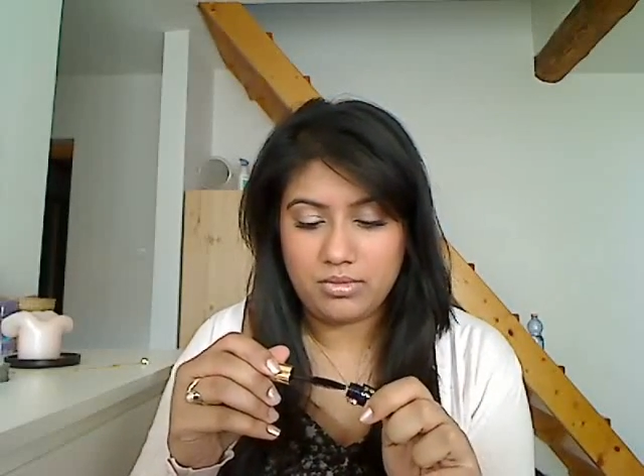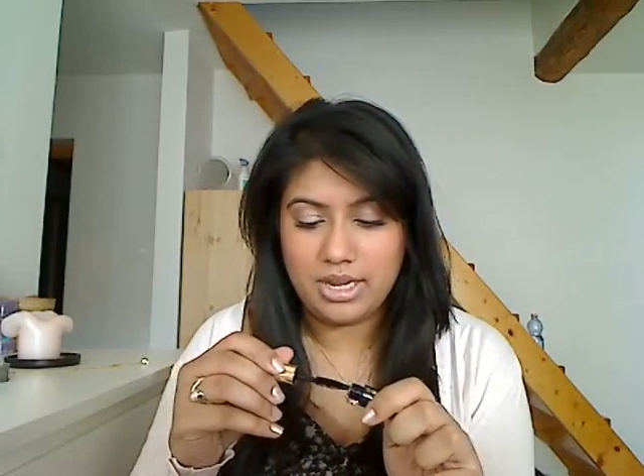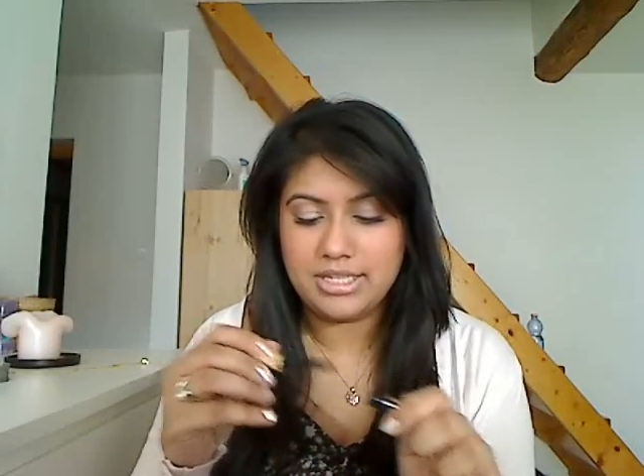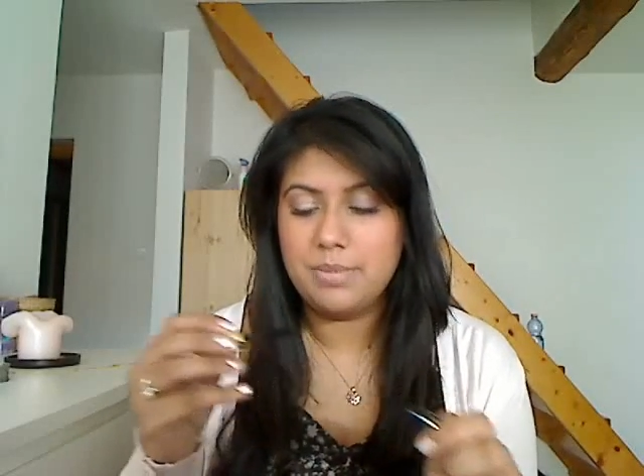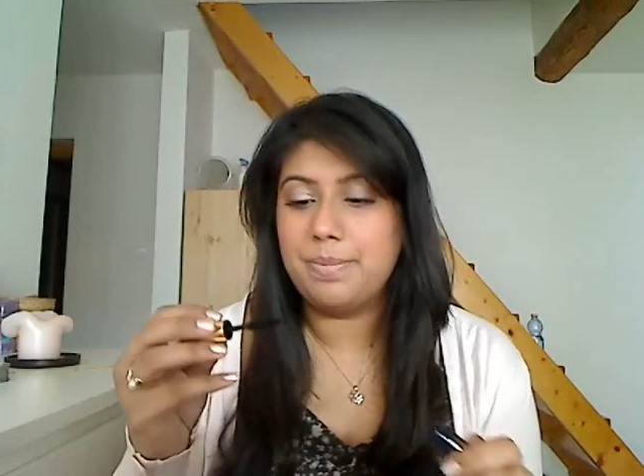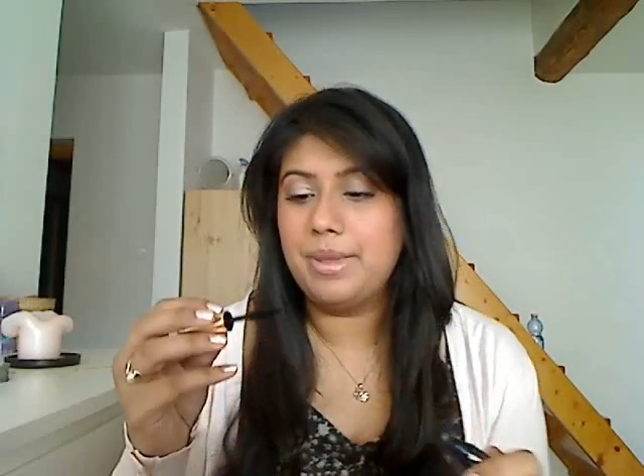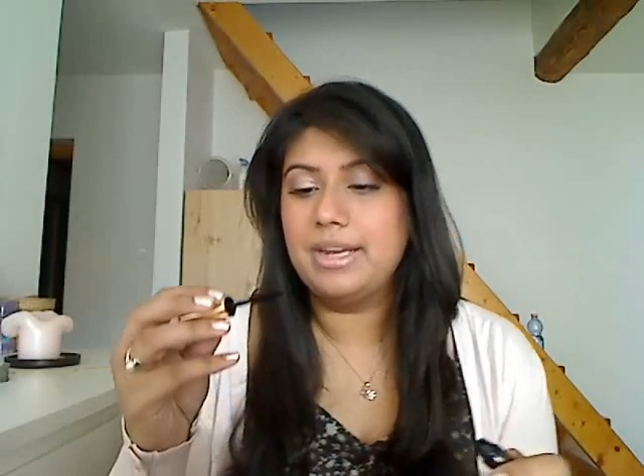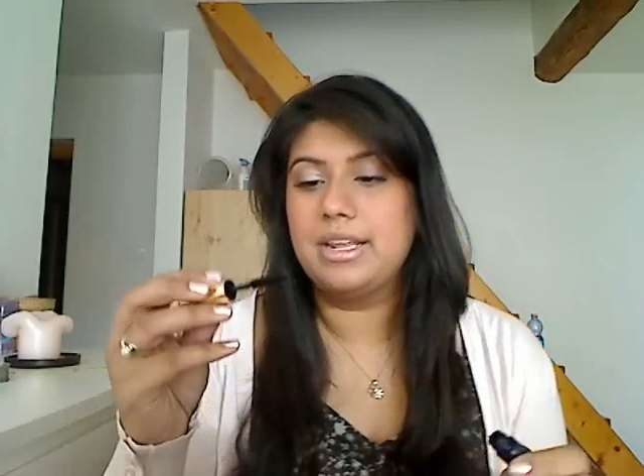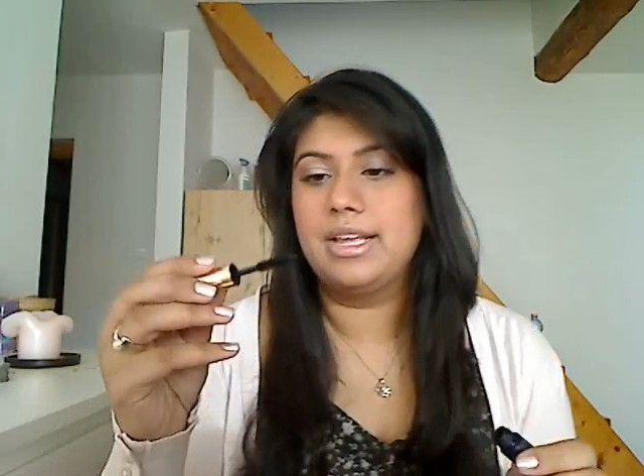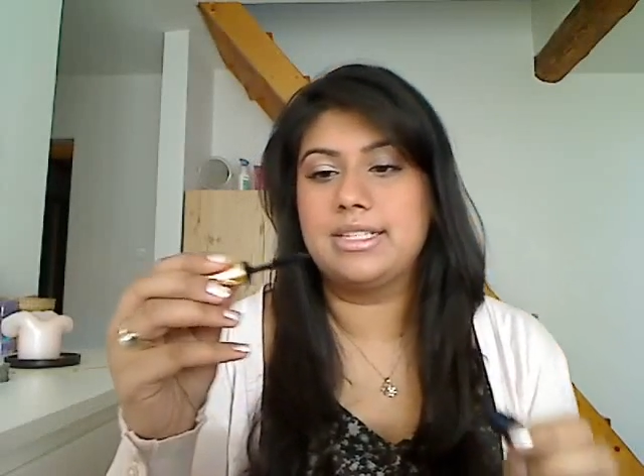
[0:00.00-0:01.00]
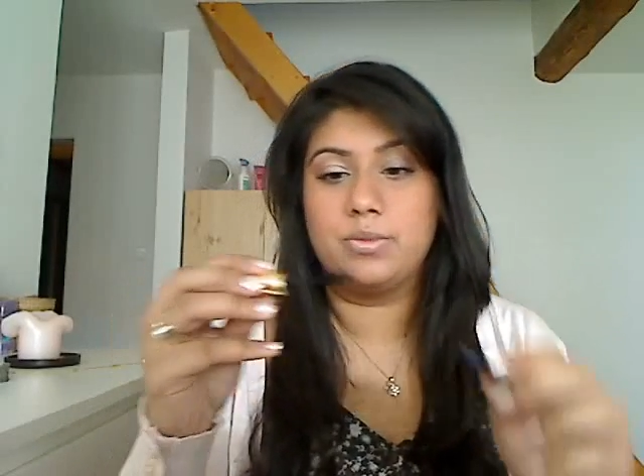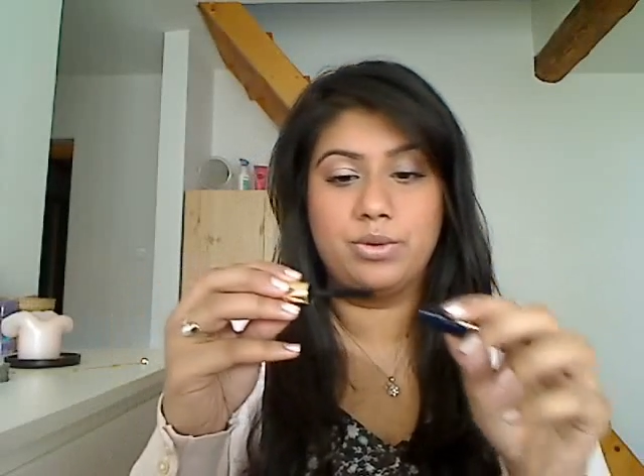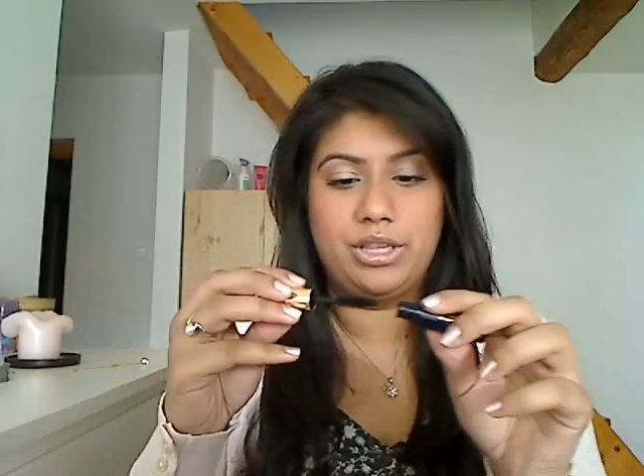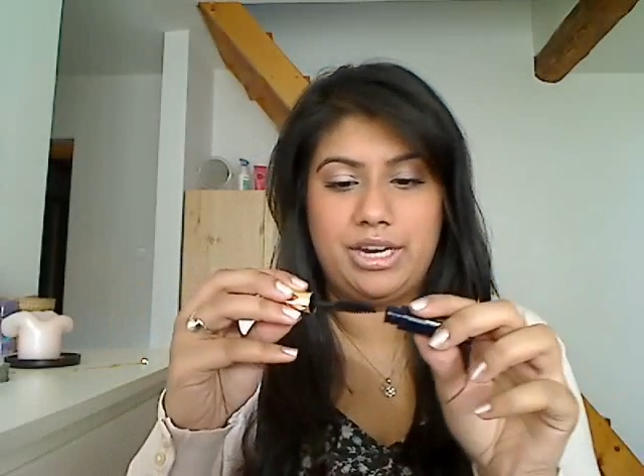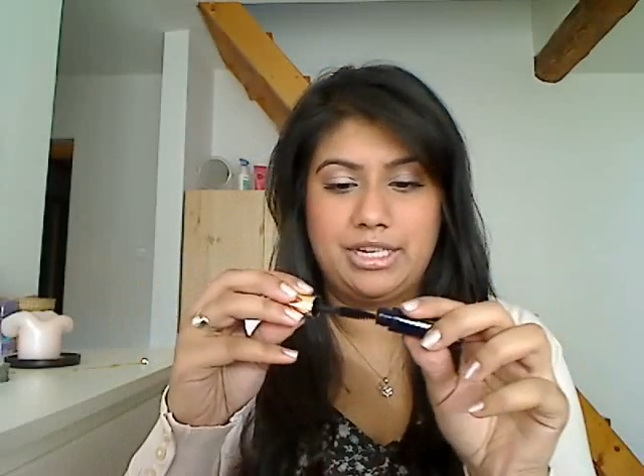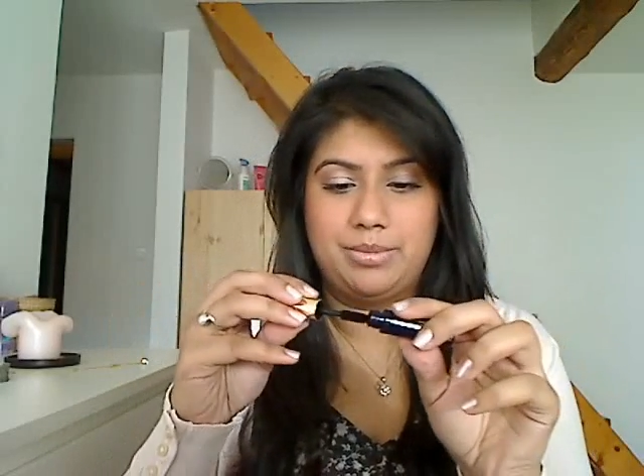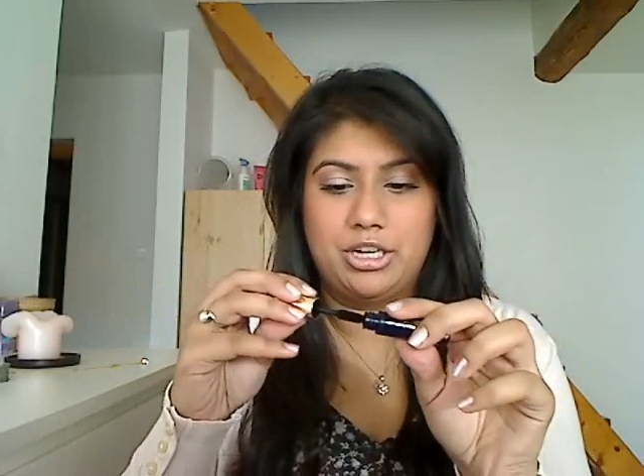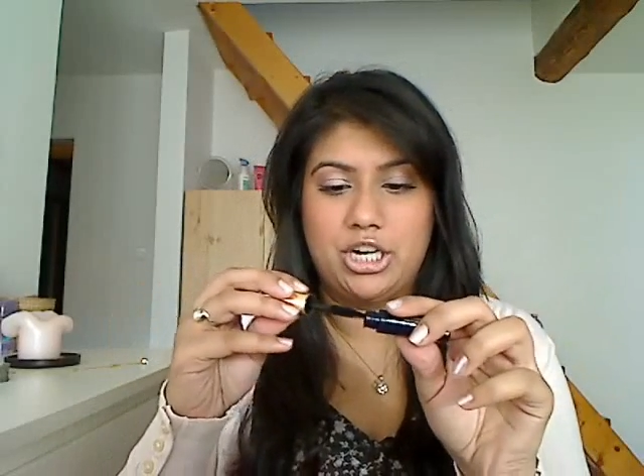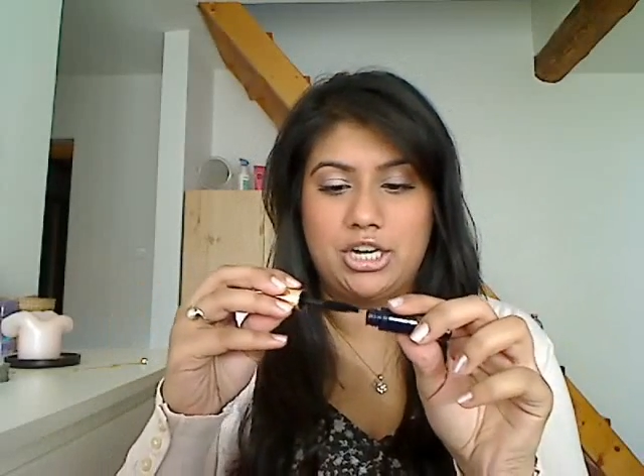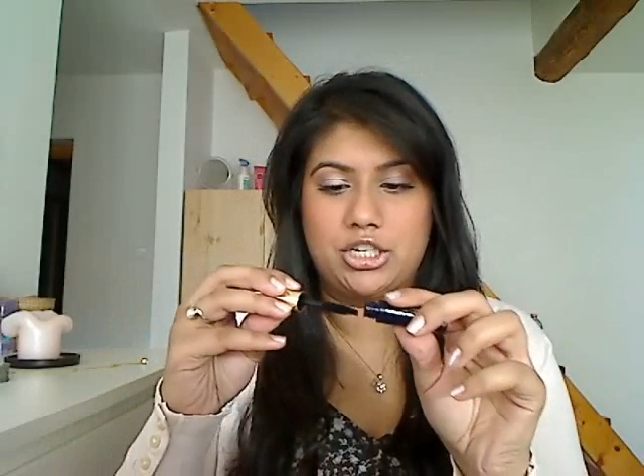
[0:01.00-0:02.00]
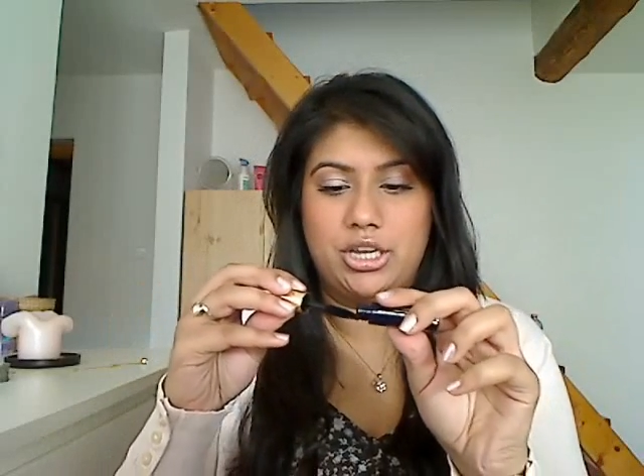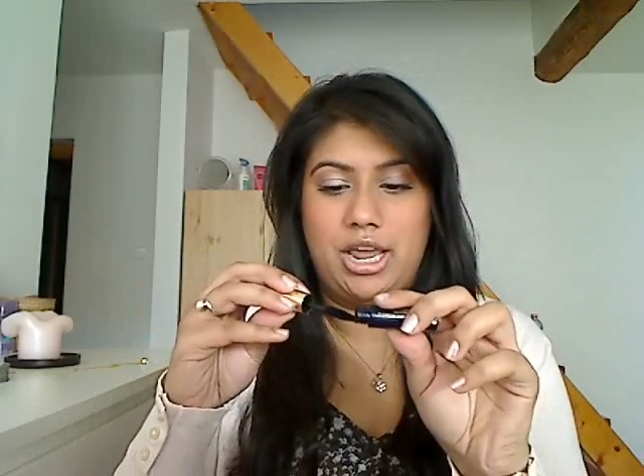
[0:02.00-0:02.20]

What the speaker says: It's a really nice brush actually.